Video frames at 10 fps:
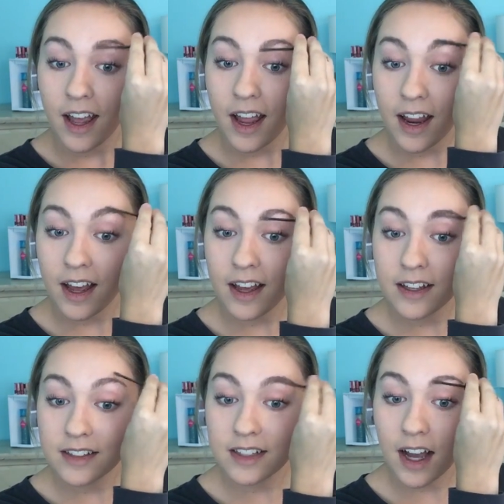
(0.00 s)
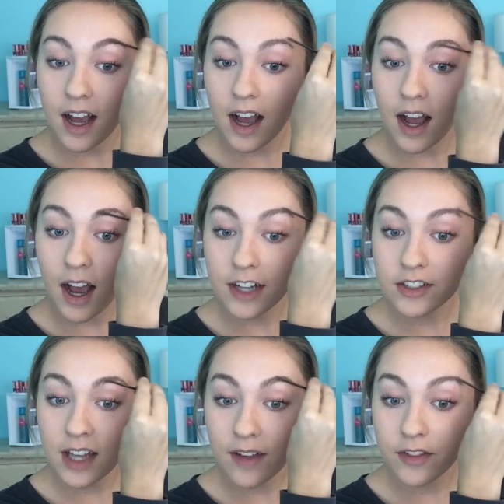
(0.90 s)
and I
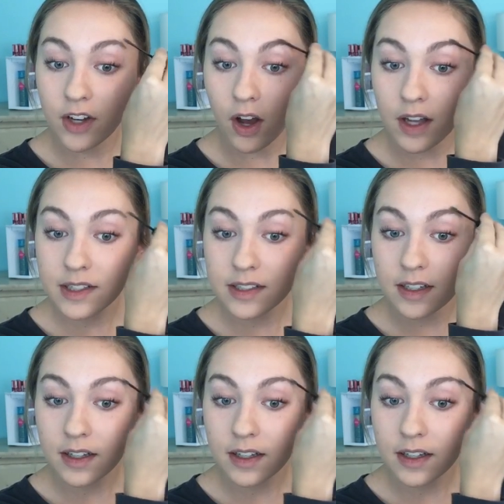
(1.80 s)
just have not